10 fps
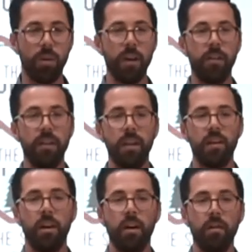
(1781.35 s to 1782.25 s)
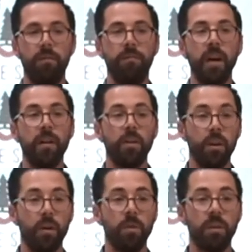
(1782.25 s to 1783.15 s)
I think of
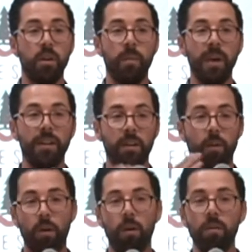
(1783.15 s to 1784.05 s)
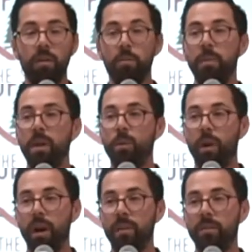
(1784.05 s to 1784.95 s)
Pharaoh commanded all the
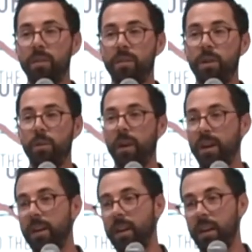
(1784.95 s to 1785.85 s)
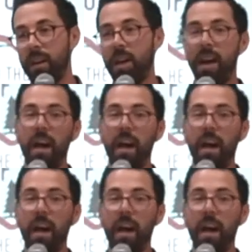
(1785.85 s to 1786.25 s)
midwives to what?